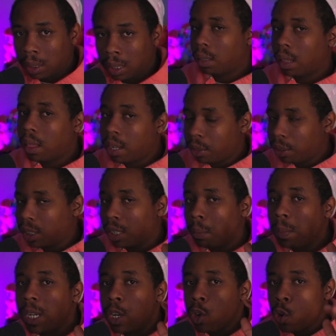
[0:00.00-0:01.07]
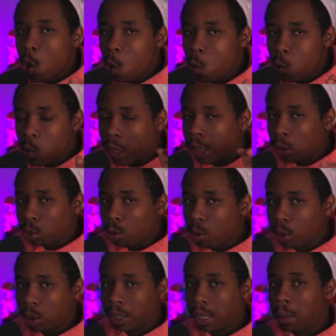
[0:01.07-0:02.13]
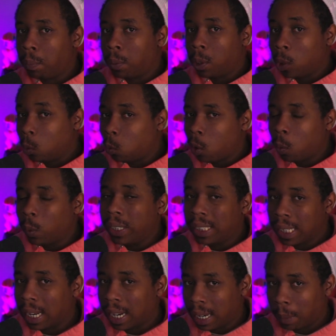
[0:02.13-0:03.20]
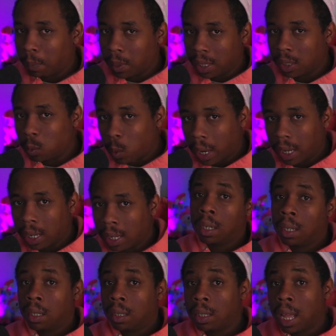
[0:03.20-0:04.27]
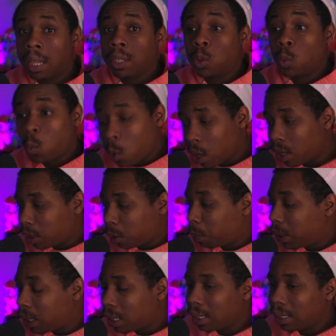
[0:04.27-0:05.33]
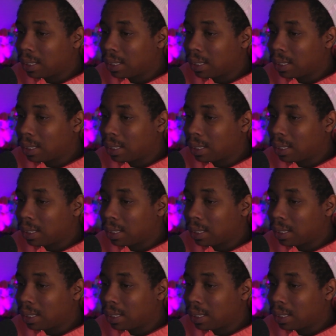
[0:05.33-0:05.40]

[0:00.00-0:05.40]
There's going to be no controller input when we set it up this way. Now, this works because